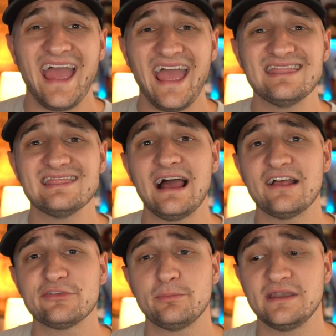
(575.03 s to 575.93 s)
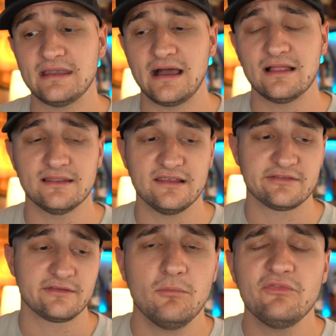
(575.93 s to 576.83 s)
And last but not
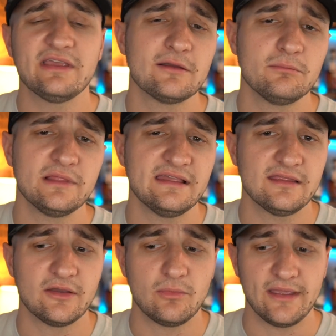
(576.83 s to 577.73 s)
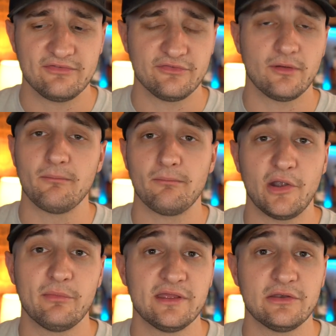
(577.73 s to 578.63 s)
least, moving completely away from
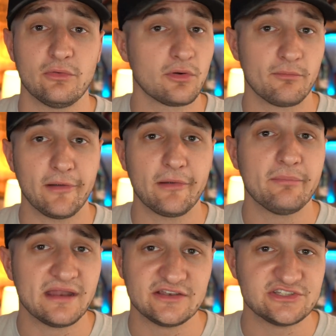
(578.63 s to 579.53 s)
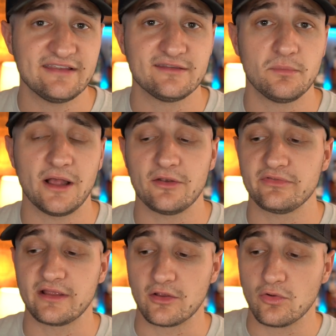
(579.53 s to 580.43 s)
bourbon or bourbon adjacent bottles
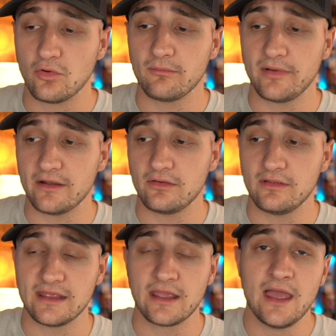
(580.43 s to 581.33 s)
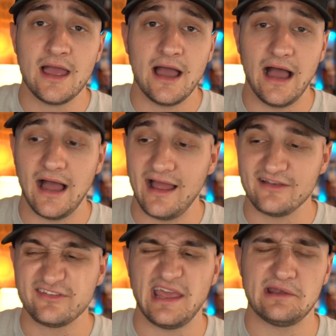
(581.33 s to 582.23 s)
like corn bottling, I
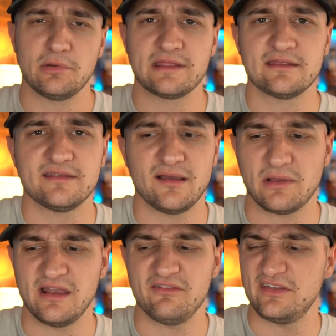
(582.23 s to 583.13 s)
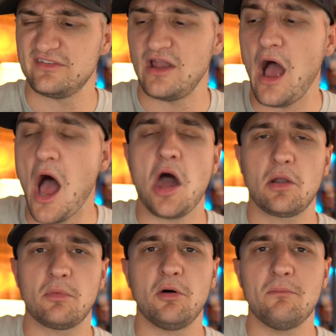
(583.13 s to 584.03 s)
just had to bring this up kind of as an
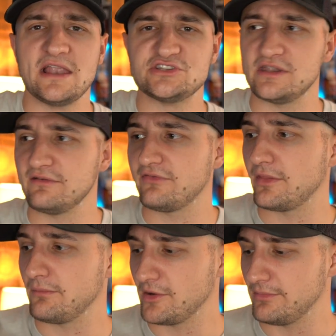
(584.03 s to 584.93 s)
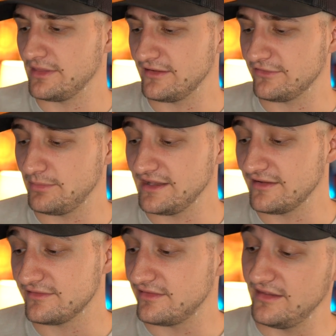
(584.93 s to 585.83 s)
honorable mention for the bourbon list,
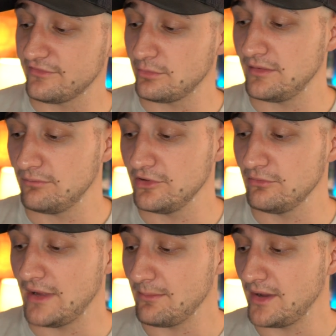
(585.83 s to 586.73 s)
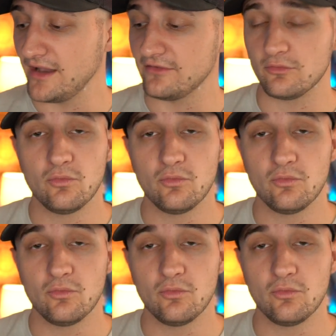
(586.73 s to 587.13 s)
because this one blew my mind.